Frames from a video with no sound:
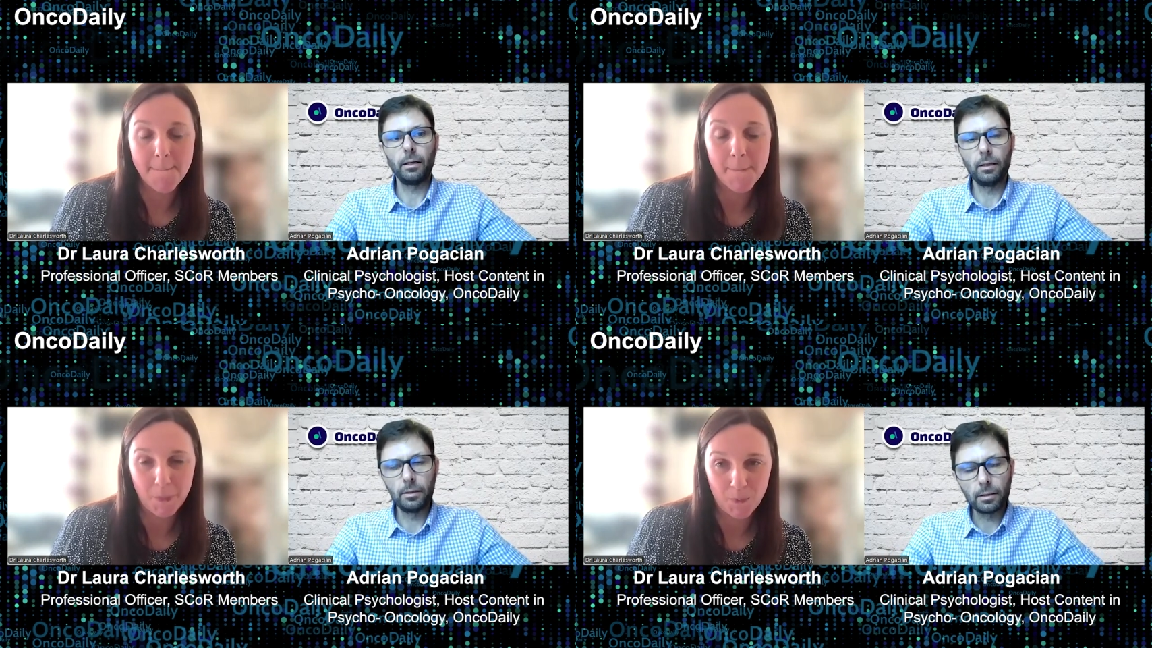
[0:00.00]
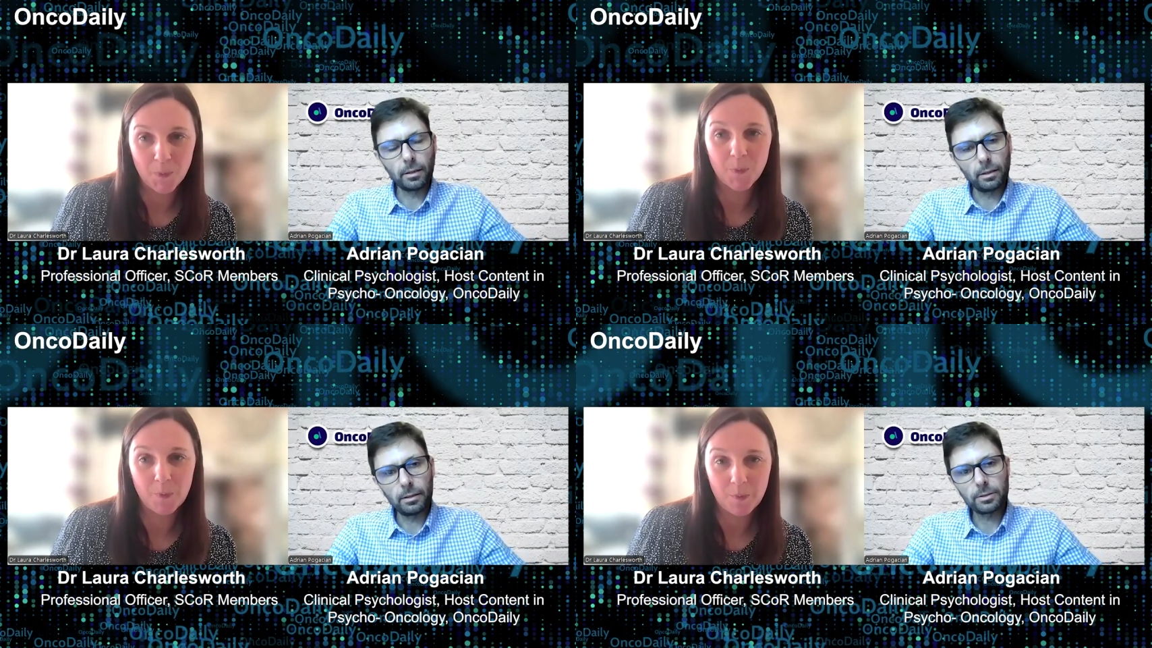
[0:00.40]
Speaker 1: in the
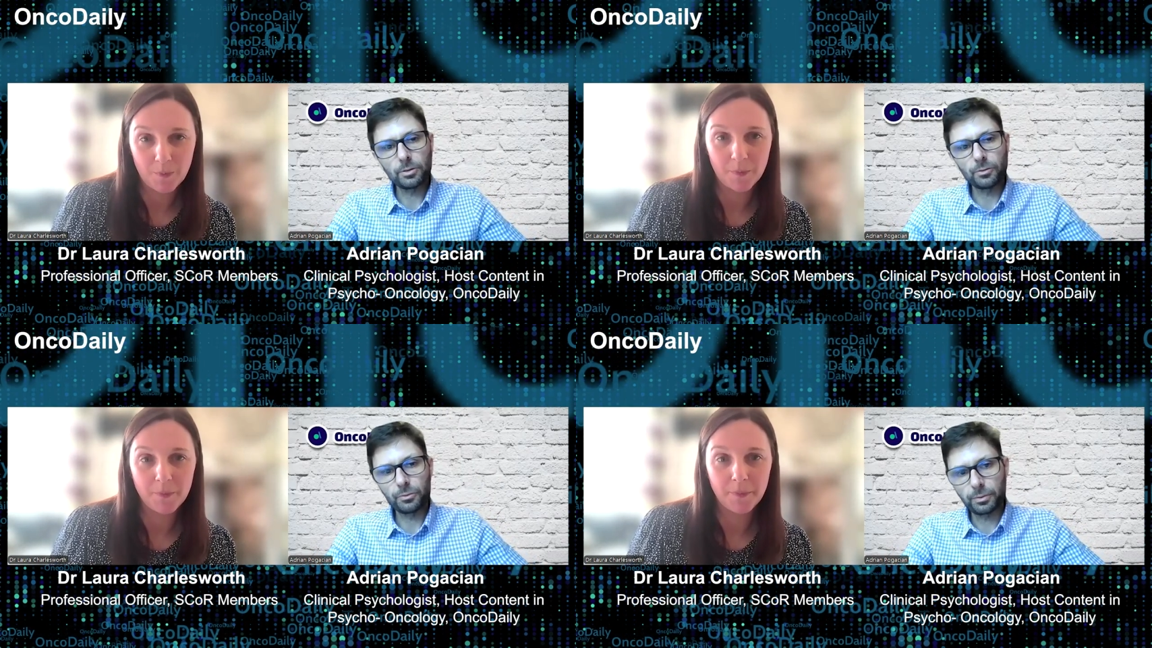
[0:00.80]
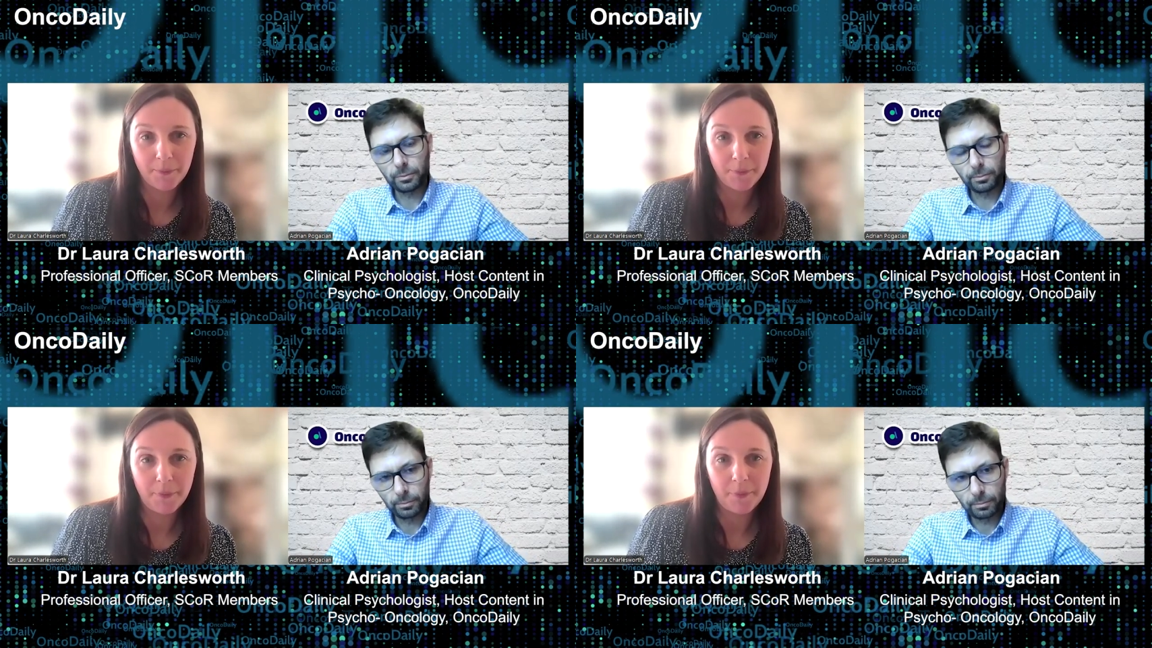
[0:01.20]
case of
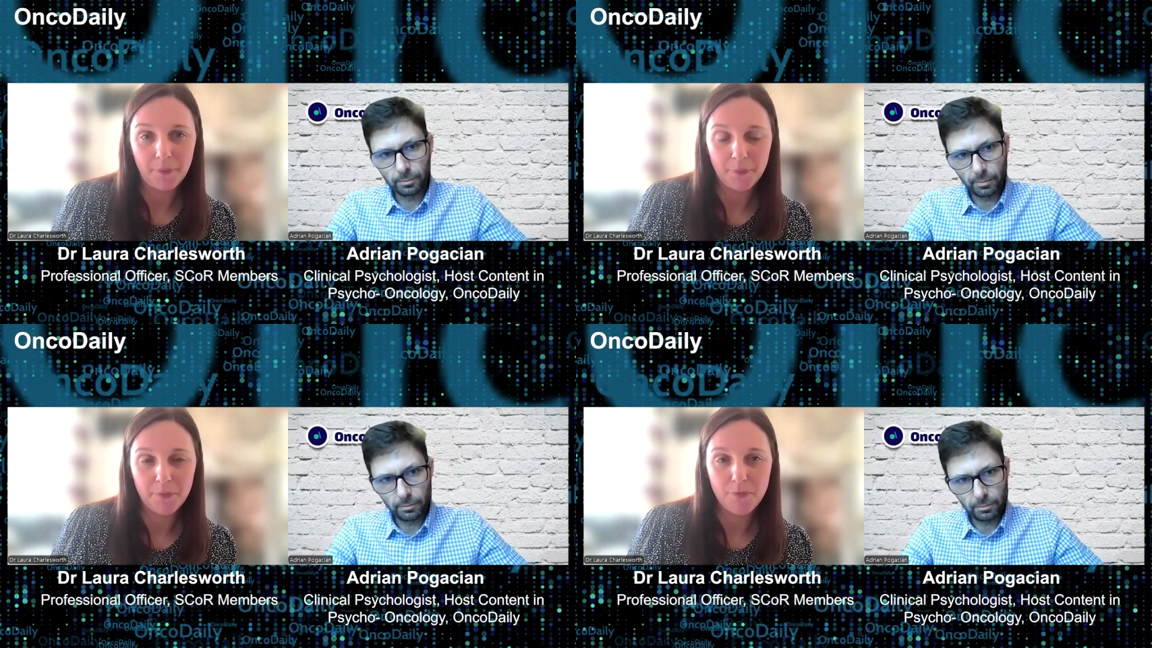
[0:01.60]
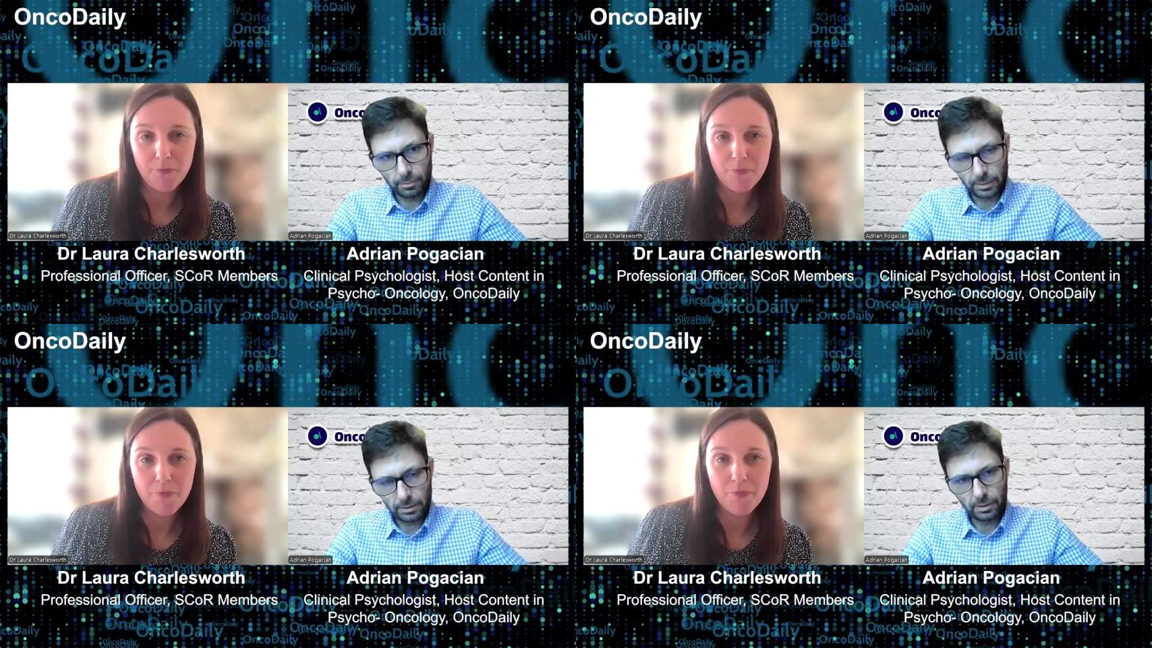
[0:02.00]

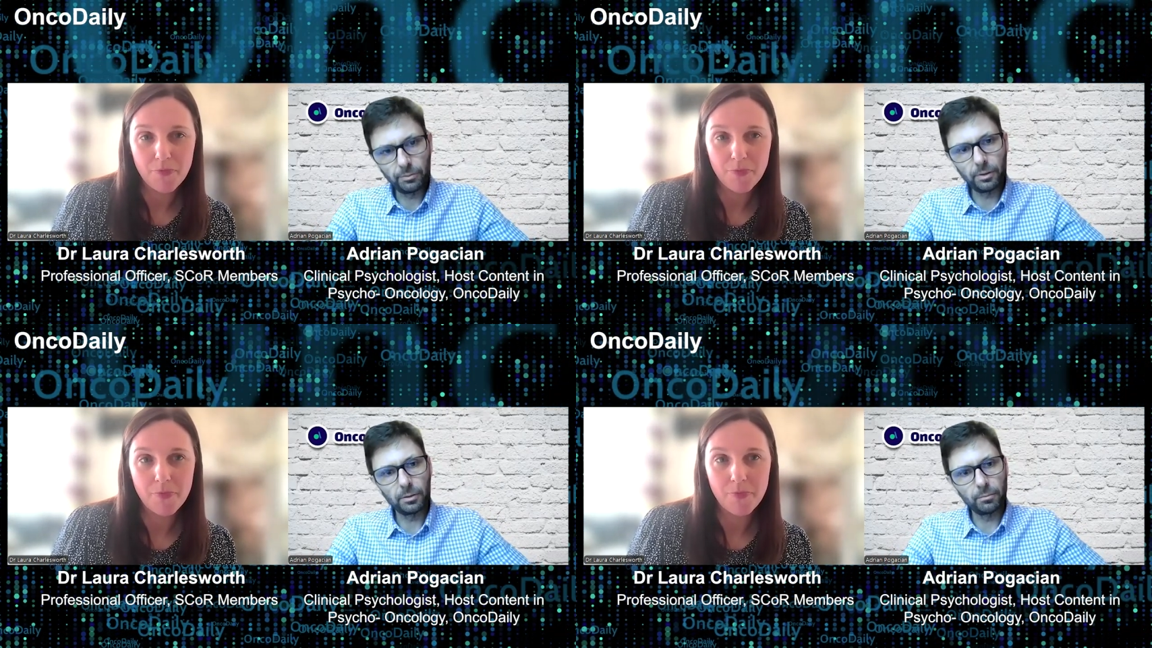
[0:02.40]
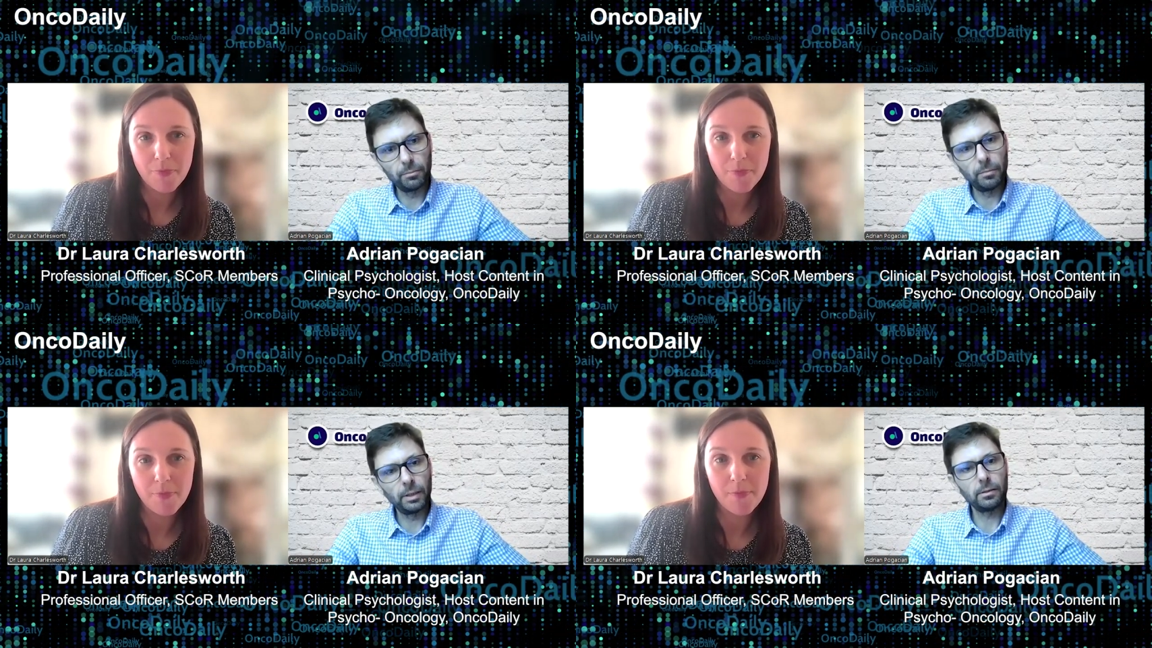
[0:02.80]
severe
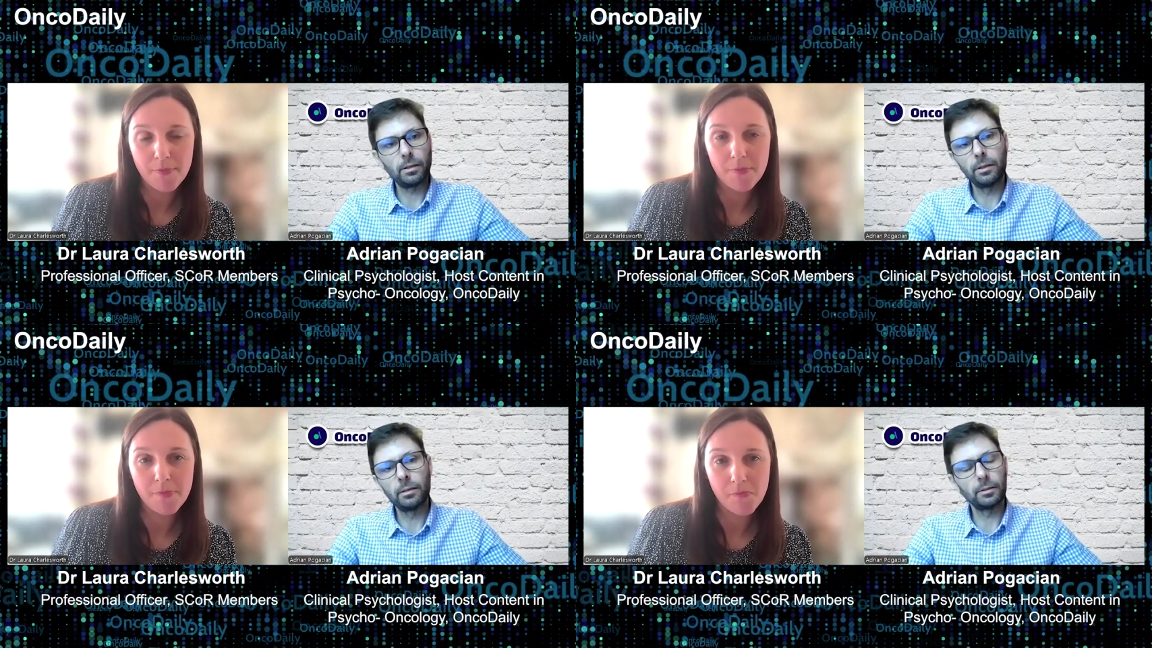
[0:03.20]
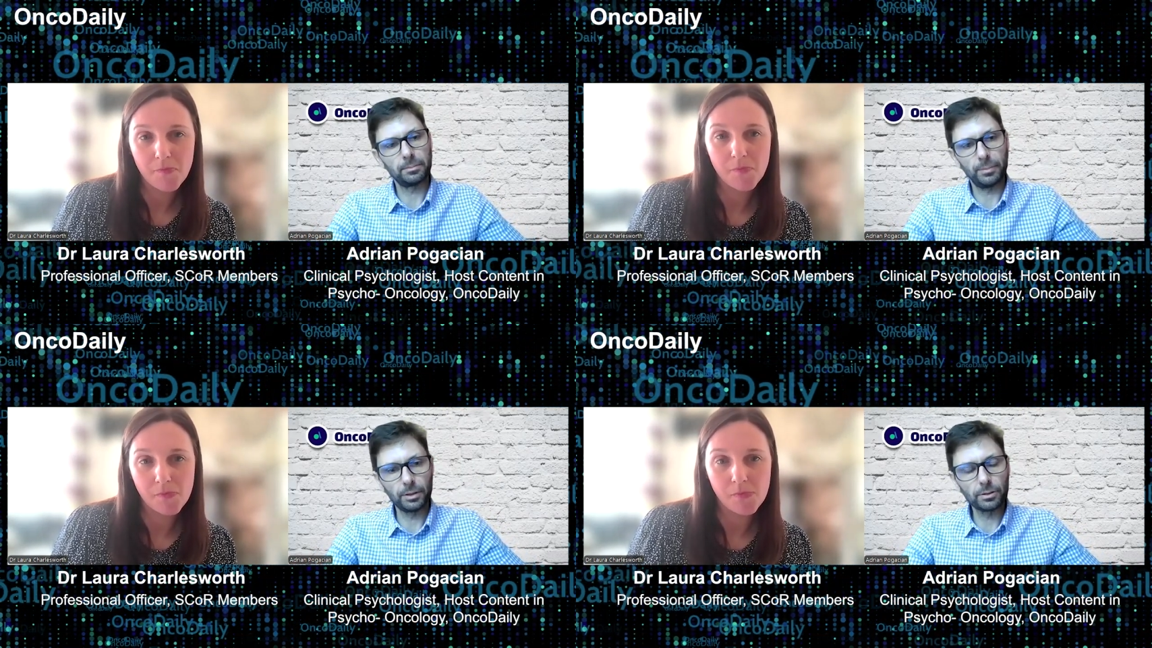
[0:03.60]
mental
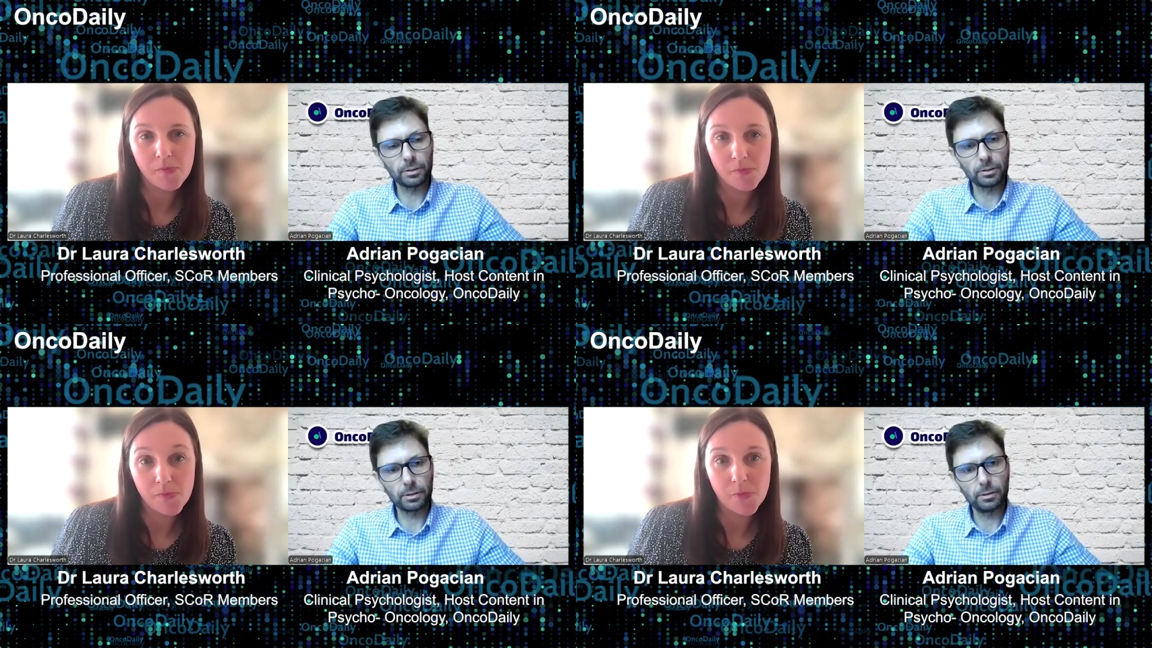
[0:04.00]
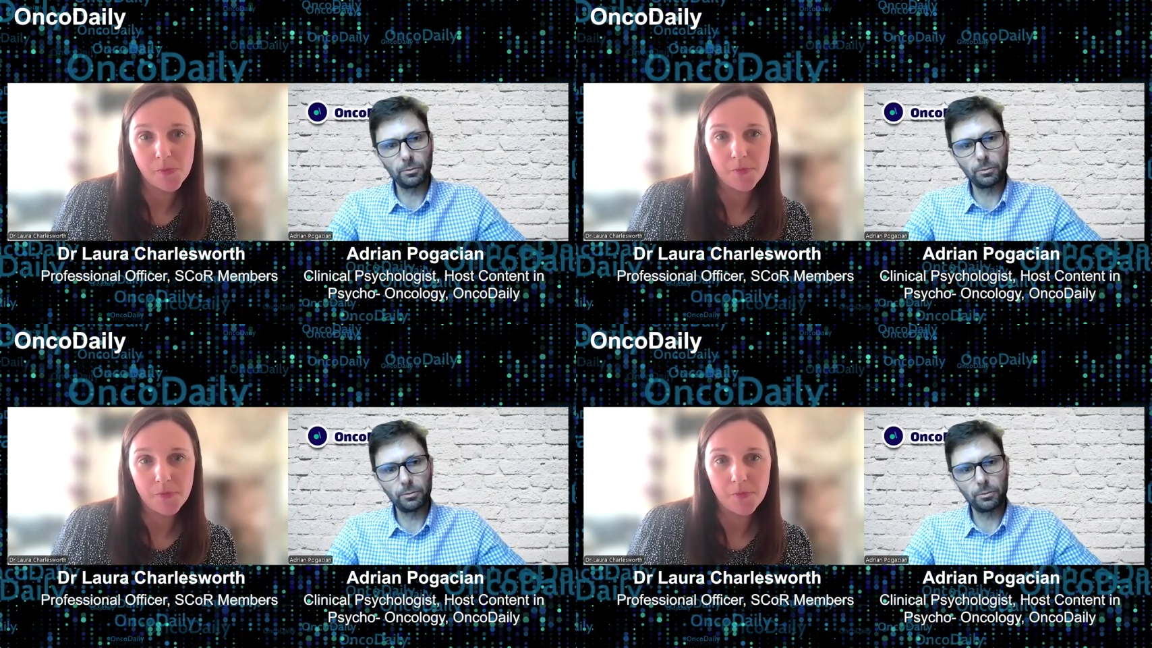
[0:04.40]
illness patients,